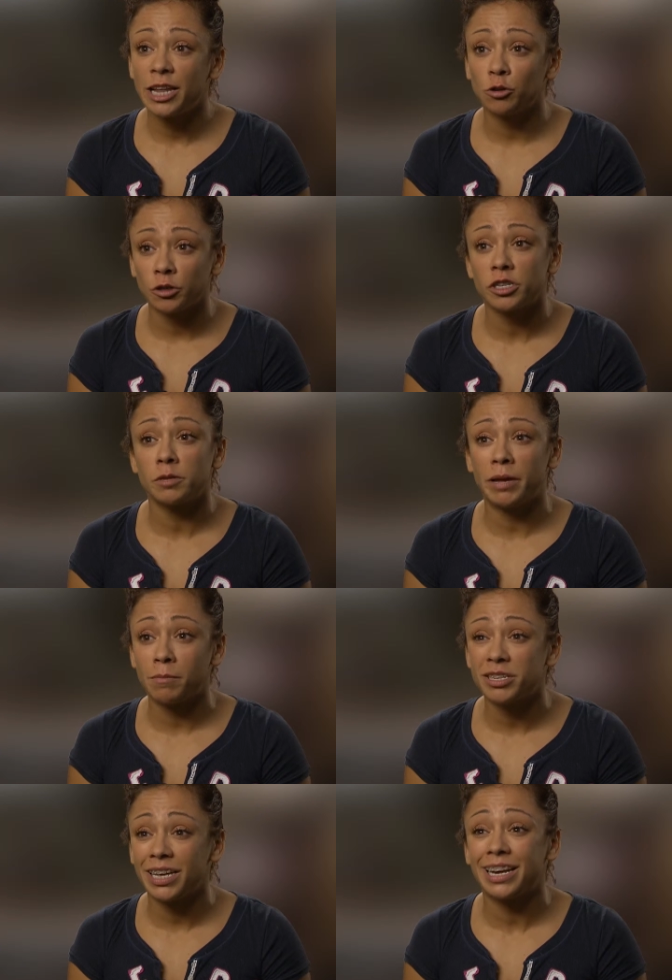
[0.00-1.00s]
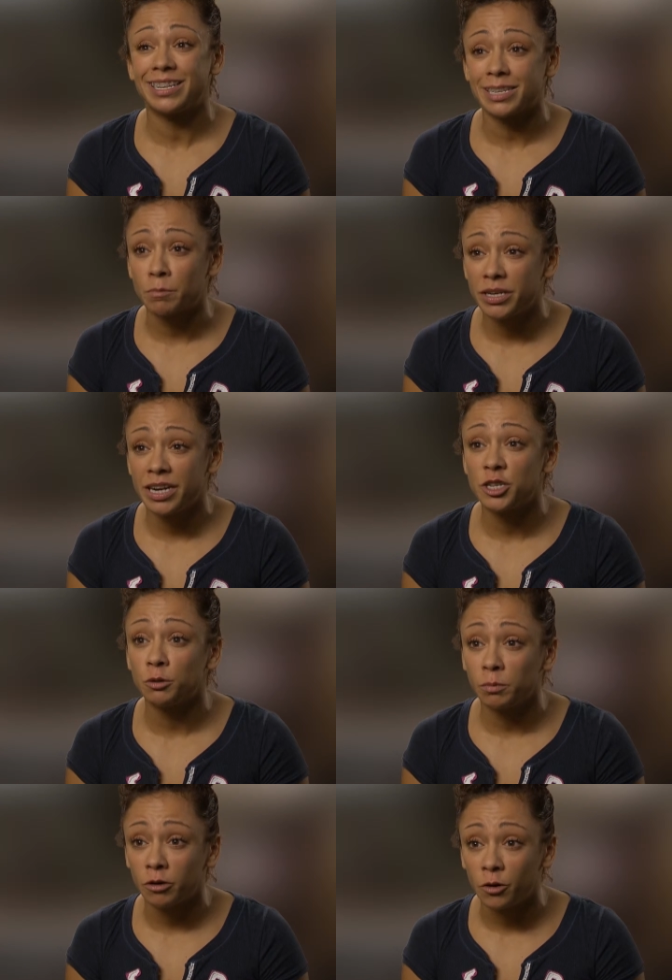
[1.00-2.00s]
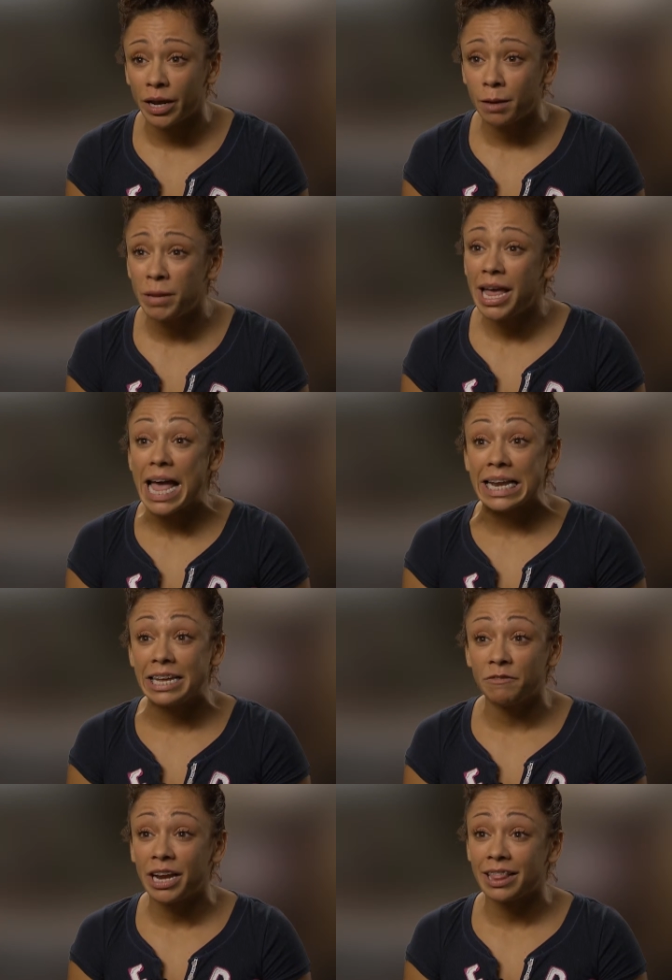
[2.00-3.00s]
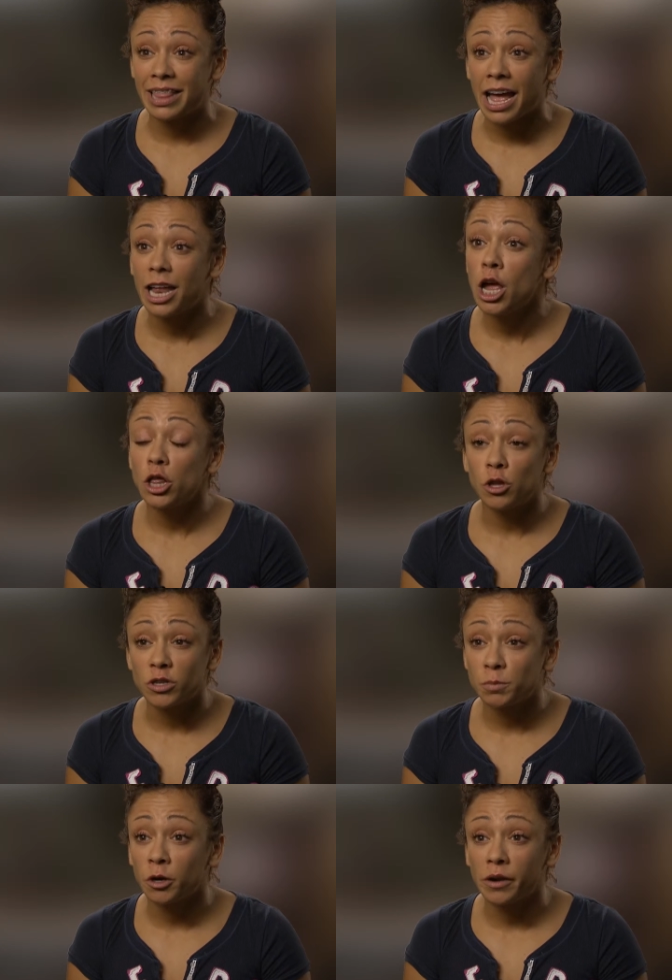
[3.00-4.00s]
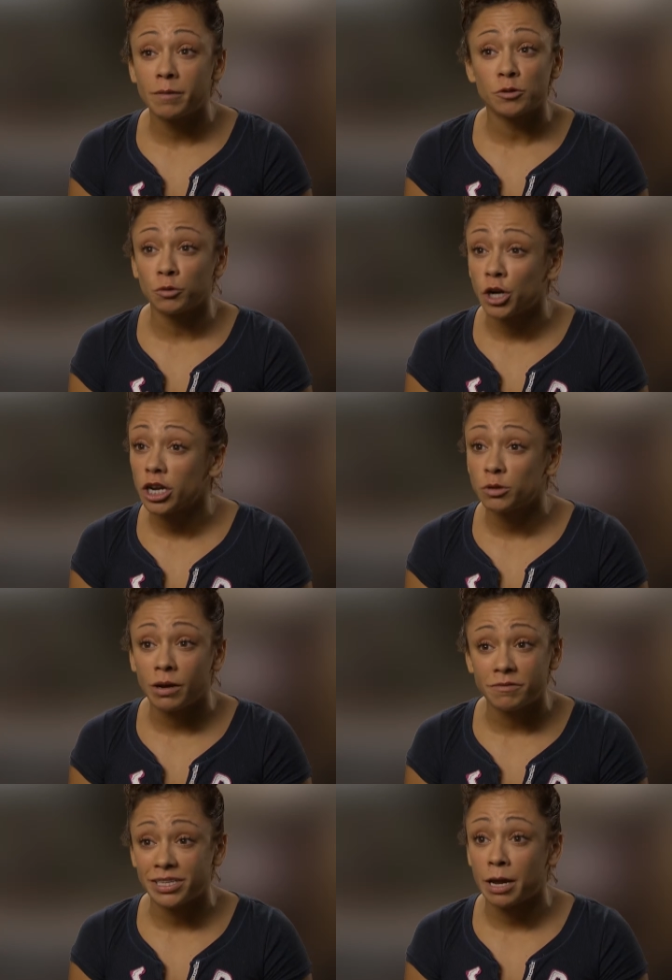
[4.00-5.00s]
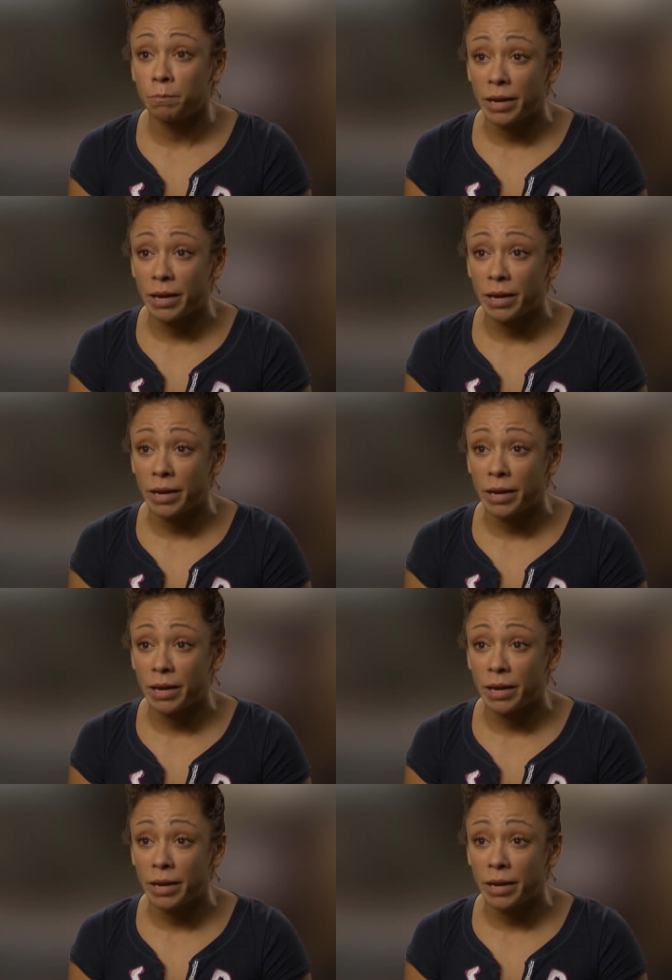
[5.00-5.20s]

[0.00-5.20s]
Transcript: in order to be able to get accepted into a program. And even at that, those programs were not 12-step